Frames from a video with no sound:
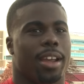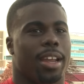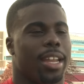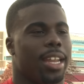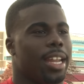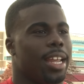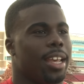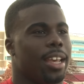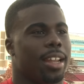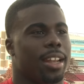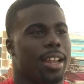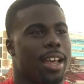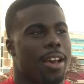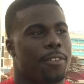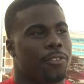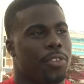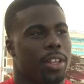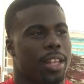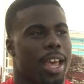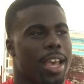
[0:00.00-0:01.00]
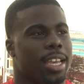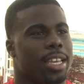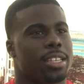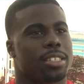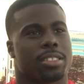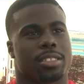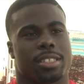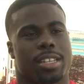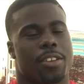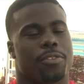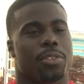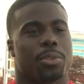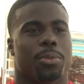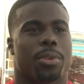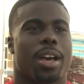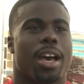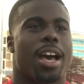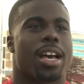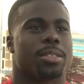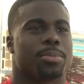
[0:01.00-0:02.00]
and I feel like he should definitely
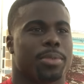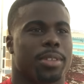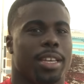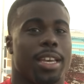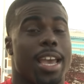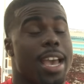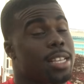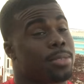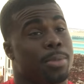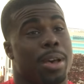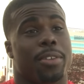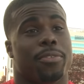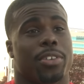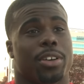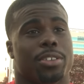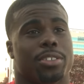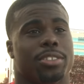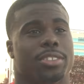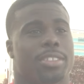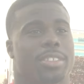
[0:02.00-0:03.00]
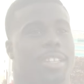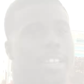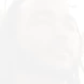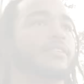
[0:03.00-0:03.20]
win Heisman. He has my vote.